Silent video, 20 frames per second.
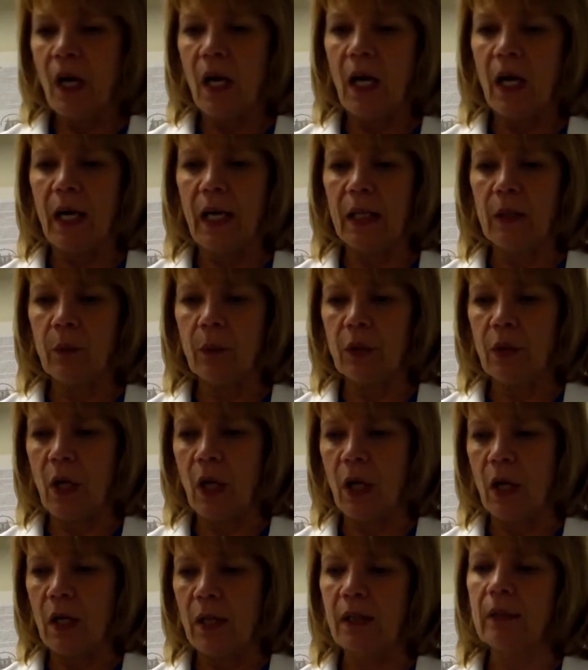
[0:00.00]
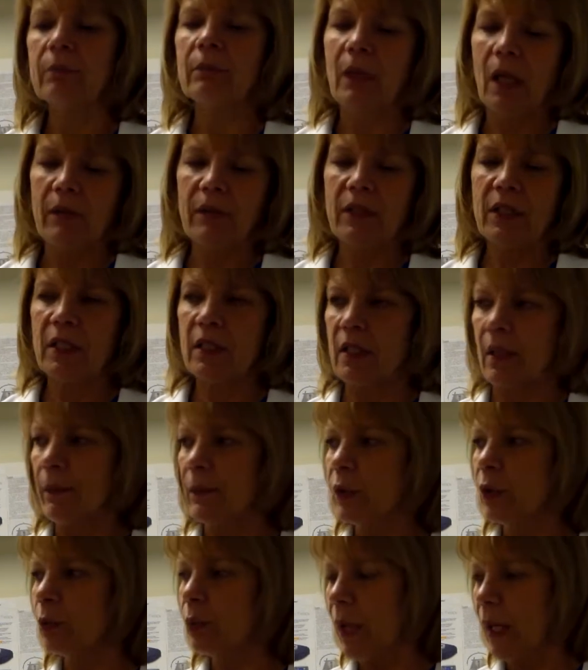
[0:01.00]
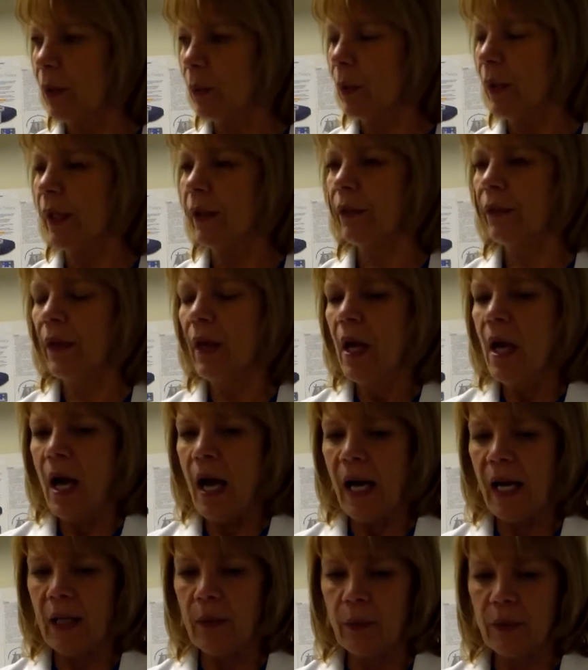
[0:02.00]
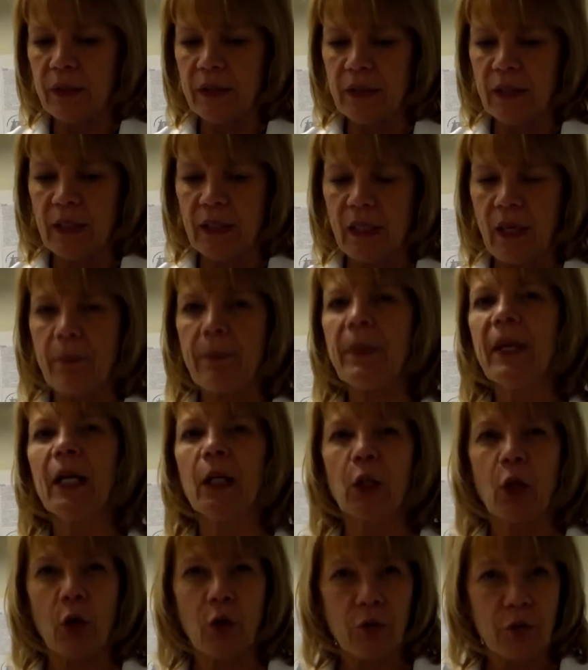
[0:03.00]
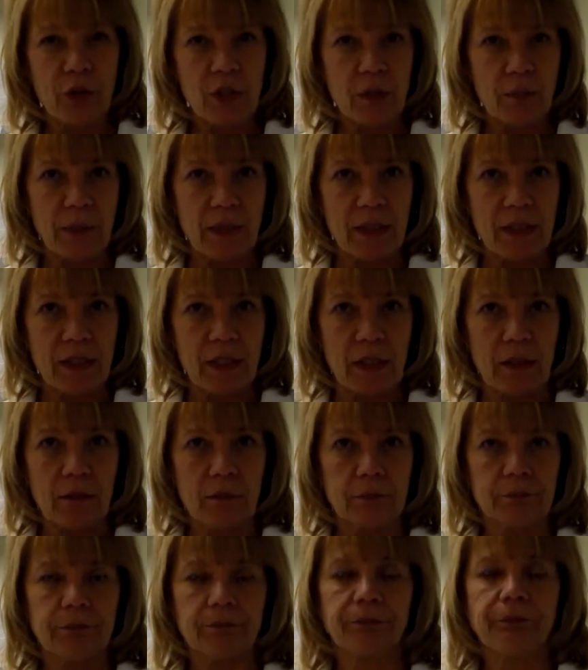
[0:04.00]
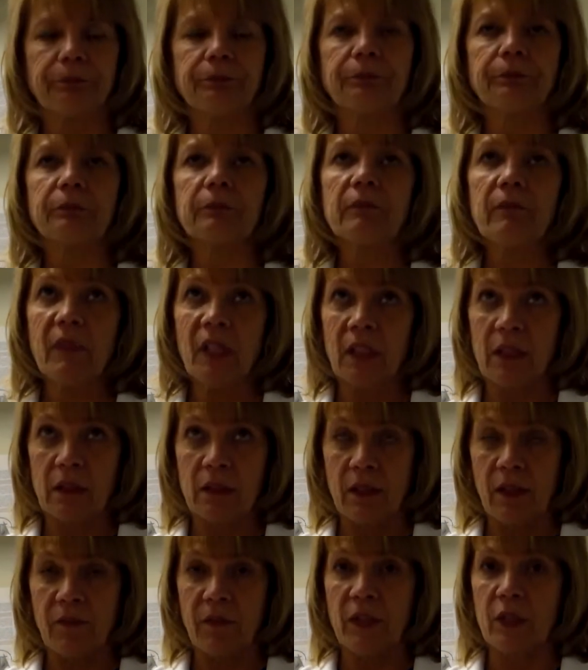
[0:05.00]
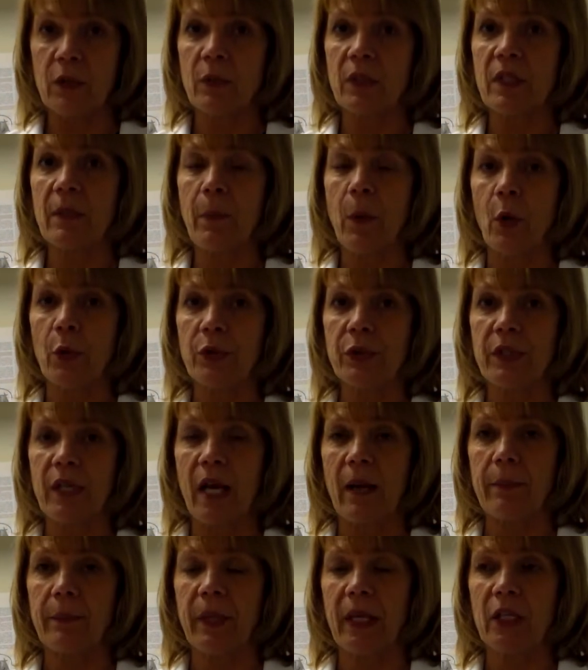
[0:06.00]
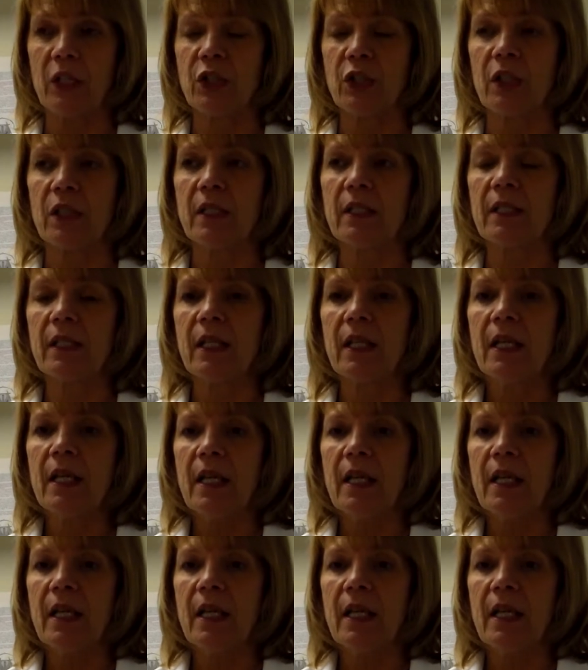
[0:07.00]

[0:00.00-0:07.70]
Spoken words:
I would, and obviously something to write with. I would need a pillow for splinting, if this was a post-op patient.